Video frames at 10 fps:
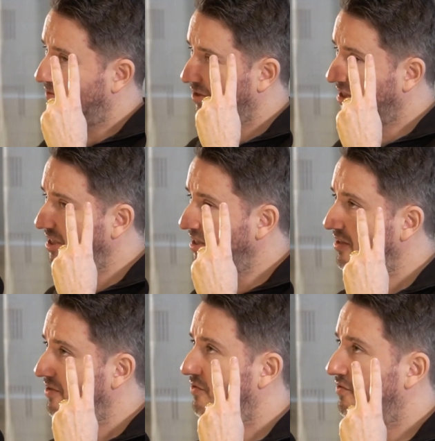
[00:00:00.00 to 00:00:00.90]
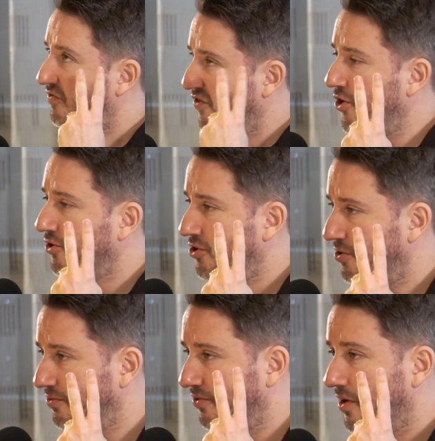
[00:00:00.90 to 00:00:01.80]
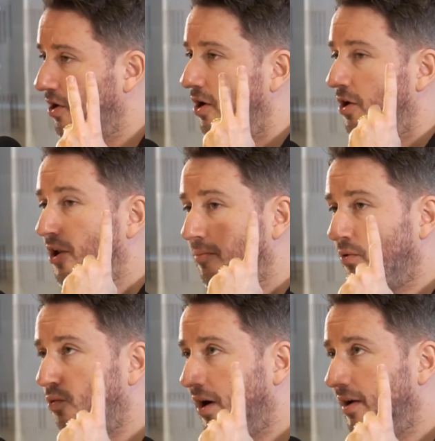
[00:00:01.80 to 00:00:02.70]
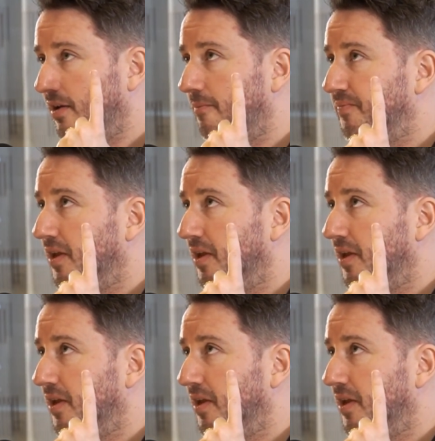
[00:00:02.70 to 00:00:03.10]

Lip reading: key virtues. Number one,